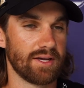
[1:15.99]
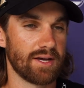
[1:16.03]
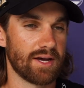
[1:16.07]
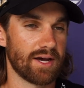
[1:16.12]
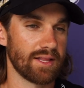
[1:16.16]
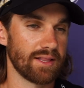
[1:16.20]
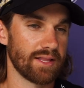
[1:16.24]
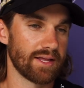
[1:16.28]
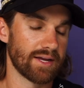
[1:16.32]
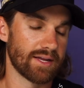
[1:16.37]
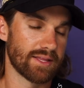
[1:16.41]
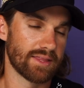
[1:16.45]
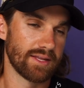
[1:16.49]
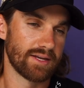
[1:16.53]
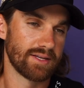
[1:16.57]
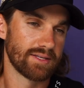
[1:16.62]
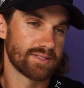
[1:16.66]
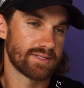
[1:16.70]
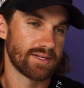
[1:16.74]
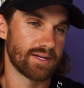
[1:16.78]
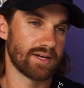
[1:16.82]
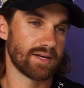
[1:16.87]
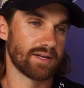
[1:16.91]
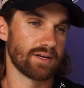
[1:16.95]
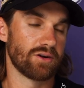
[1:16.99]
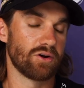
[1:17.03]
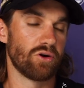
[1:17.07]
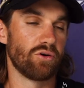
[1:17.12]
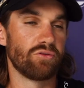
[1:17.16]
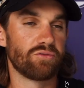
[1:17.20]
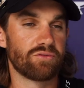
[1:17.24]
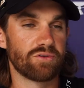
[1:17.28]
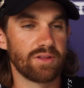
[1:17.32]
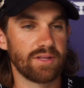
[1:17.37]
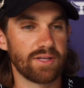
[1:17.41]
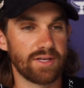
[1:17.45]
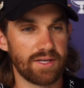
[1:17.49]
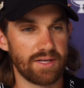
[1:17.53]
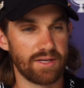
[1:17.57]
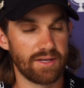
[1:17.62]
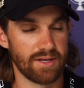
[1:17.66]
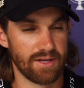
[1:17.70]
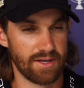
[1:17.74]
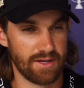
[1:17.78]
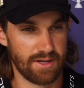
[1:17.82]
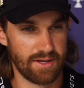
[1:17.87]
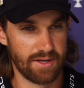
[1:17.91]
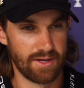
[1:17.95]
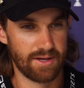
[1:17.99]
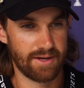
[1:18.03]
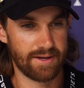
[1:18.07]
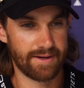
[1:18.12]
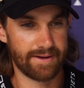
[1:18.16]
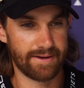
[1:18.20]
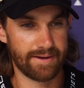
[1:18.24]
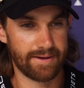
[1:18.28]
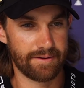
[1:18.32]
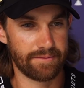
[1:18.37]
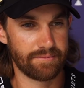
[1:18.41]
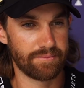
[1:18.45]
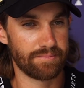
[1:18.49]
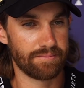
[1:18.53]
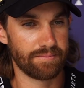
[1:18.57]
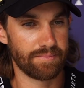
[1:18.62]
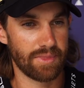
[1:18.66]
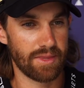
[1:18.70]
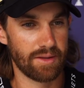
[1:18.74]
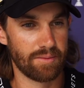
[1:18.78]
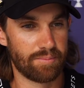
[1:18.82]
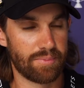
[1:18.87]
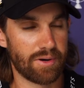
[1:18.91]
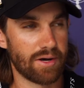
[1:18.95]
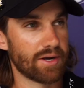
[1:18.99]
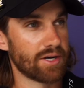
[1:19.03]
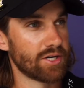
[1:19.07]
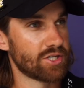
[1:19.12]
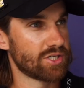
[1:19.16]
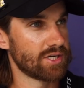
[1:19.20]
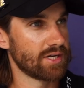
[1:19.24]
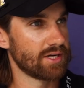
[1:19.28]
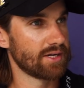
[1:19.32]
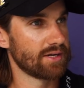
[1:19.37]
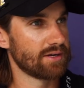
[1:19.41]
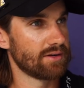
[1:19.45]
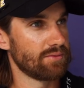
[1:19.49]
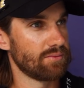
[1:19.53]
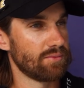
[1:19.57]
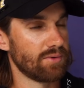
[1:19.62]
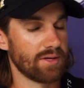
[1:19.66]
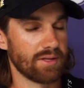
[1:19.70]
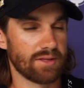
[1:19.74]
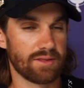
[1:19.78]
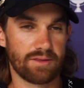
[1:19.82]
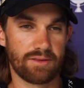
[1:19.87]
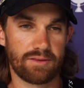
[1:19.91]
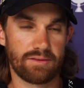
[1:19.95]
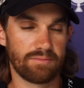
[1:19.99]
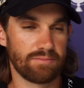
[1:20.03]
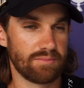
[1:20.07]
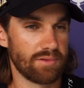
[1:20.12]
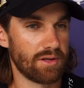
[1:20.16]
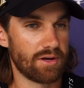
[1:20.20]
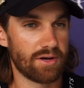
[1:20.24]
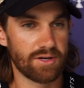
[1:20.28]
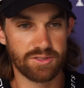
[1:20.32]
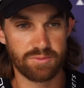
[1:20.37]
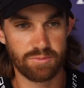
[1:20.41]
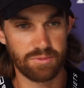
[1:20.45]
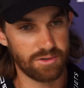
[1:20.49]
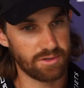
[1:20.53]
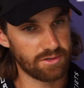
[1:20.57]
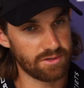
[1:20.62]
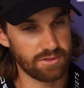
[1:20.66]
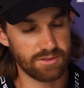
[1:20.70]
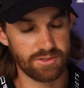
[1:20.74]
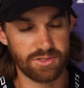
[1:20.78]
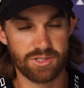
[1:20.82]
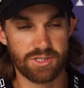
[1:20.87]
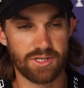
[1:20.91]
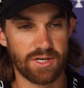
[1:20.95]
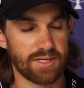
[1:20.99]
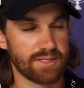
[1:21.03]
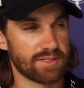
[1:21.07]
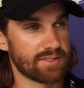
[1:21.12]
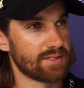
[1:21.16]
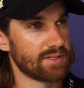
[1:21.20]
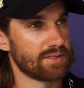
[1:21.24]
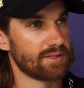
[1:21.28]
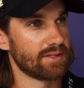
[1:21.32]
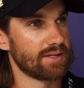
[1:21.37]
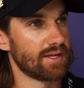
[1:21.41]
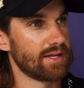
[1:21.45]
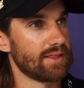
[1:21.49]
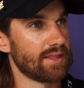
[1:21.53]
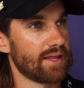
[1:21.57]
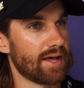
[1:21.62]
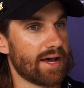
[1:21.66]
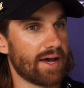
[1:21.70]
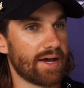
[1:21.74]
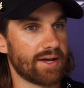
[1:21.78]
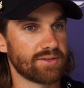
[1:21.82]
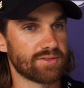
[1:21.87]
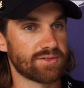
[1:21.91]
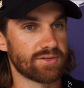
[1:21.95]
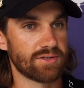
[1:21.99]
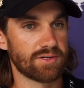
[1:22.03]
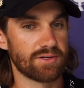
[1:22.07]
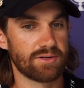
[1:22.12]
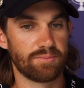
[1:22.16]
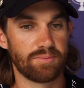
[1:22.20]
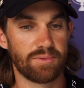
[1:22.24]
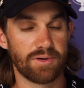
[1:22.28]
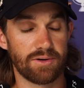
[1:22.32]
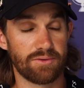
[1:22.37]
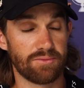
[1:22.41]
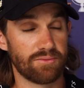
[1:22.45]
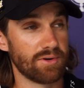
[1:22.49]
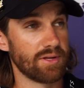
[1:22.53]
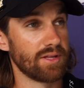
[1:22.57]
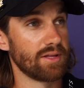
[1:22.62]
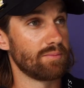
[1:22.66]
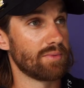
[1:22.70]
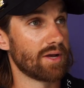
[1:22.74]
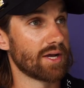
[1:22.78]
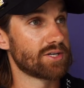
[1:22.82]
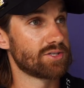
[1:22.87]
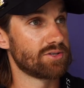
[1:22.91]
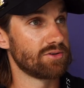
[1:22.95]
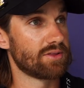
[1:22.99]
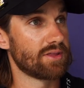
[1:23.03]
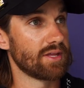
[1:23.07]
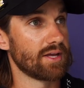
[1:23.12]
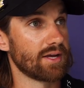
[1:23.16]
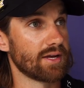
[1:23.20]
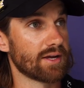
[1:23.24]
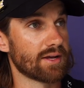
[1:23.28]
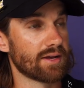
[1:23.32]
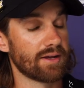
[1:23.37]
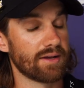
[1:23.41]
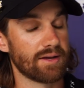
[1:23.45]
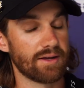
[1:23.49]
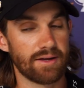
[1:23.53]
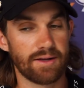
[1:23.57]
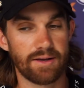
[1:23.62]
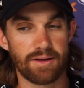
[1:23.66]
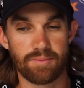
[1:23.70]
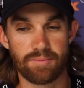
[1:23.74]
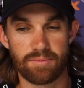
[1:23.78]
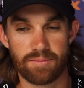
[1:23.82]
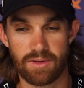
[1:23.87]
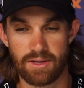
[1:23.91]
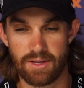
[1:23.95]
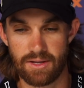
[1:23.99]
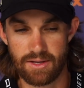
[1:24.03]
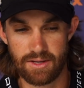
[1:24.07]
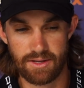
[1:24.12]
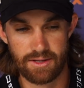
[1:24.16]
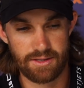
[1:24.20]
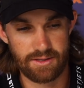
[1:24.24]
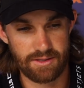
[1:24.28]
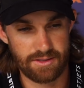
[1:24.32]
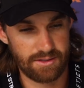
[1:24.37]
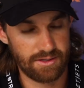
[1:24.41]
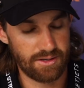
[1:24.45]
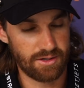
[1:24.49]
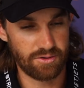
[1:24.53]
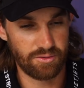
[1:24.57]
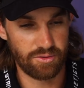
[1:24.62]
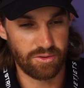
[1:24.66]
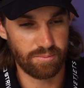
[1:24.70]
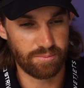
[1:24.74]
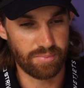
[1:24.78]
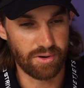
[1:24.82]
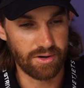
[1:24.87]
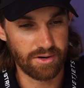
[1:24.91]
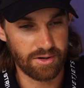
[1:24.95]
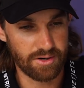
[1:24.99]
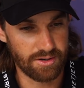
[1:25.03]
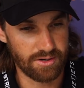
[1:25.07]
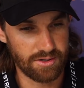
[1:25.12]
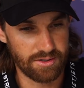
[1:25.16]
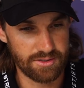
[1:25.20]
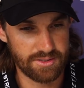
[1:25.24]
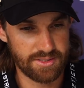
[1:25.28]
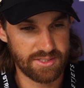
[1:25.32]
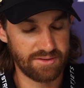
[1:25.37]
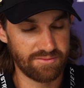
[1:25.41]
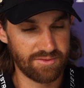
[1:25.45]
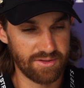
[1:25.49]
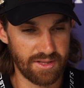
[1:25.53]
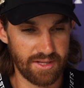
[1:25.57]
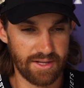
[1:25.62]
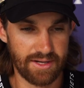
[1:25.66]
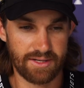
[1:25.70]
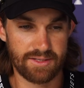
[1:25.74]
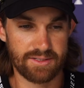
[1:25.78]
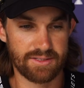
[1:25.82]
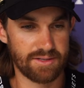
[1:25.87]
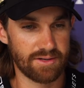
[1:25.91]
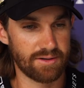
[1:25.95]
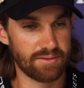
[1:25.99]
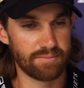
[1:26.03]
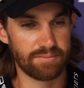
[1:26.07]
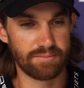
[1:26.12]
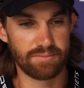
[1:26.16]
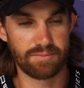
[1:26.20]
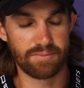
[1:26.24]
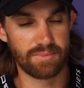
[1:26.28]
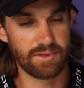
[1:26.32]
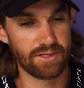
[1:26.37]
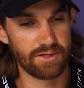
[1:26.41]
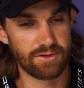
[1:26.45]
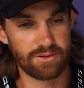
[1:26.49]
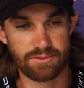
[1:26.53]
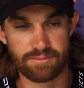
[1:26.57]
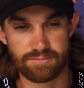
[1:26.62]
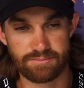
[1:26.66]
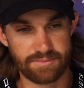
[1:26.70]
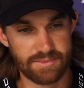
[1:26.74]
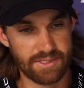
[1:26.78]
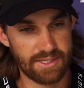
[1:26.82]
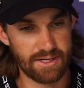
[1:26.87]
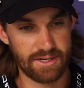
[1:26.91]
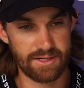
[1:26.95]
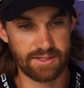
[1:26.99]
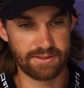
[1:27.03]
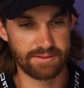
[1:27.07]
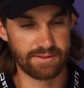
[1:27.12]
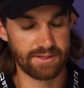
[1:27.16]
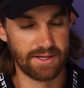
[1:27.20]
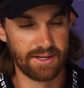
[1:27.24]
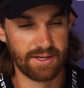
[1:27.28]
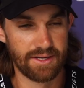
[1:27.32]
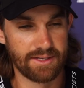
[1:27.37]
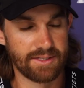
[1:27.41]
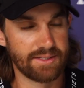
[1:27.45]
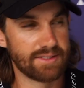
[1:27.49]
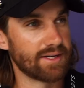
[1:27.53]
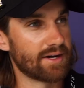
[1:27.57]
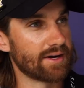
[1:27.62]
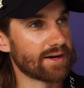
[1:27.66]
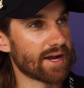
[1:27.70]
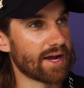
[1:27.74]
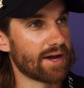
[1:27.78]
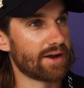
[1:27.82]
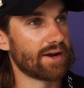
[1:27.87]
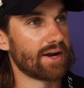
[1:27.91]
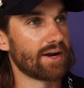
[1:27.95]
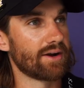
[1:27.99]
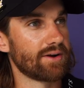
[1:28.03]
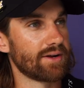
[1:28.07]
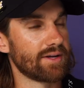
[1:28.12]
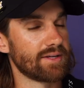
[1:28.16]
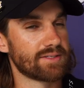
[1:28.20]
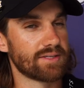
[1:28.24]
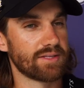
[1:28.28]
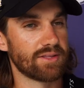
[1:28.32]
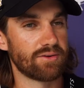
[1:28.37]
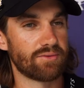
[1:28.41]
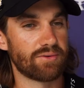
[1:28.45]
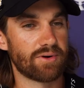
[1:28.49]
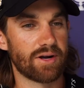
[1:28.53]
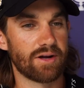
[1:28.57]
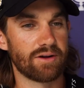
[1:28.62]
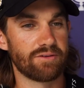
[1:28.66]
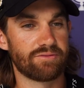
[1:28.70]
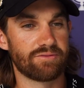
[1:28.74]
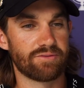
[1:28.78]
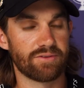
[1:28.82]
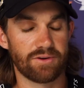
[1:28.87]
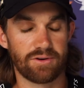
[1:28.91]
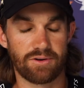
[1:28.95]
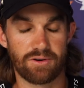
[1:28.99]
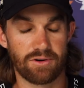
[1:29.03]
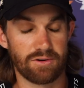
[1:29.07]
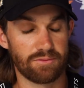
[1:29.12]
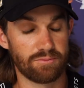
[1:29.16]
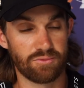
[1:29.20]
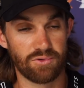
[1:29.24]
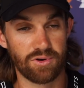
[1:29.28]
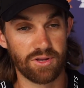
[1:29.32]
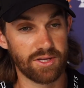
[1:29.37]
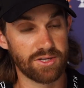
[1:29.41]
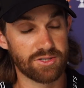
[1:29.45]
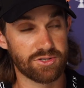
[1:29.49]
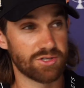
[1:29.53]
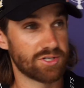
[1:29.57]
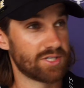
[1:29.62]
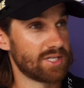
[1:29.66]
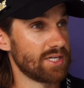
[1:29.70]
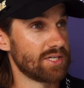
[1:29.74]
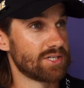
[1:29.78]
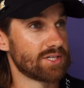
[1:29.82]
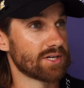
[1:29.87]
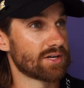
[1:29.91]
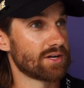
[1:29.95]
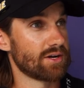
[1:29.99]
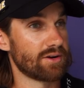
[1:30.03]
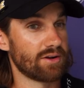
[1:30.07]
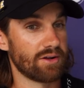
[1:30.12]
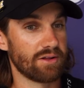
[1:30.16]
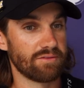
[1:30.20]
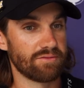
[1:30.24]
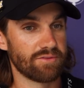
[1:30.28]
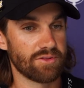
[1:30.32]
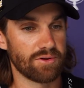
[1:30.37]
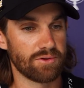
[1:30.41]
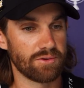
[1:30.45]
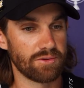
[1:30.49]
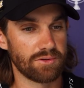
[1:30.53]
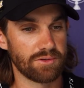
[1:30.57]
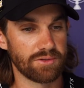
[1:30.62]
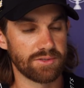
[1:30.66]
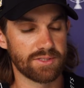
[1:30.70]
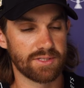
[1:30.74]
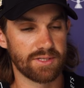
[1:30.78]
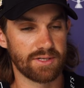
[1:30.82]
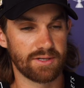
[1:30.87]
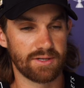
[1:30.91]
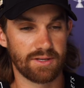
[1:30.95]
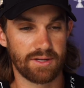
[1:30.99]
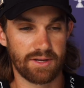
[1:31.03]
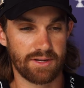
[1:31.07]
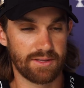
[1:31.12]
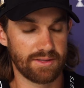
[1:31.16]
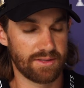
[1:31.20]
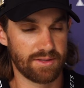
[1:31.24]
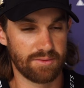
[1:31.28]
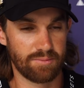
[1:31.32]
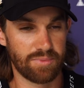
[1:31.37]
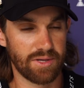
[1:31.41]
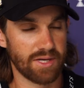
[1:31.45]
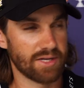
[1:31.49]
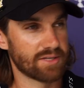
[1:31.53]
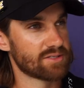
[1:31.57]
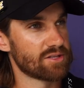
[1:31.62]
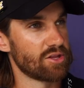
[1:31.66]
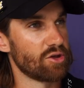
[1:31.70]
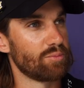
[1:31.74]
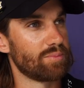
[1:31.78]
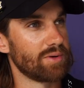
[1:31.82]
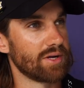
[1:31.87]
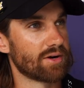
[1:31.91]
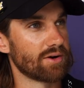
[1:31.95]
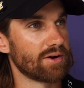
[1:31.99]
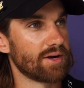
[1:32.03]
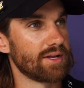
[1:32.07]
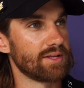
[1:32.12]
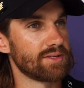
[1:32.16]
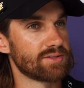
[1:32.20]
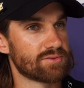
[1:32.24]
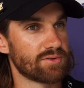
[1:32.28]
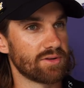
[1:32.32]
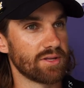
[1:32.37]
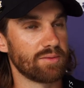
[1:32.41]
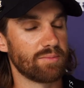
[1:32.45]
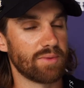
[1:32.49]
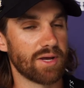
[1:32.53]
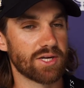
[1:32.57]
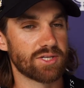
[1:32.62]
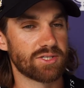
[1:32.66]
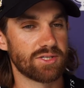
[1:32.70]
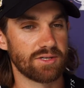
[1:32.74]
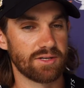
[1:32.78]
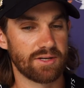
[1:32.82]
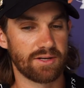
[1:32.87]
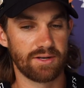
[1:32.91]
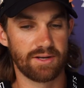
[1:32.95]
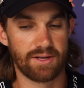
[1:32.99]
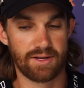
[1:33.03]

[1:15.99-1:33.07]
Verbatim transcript: I like that it's not overly um, punishing with lost balls, shots in, in, the hazard, but it really makes you think. Um, you know the bunkers, even like some little kind of dugout areas in the rough are, are really strategic on all of the holes, and uh, the big slopy greens really makes you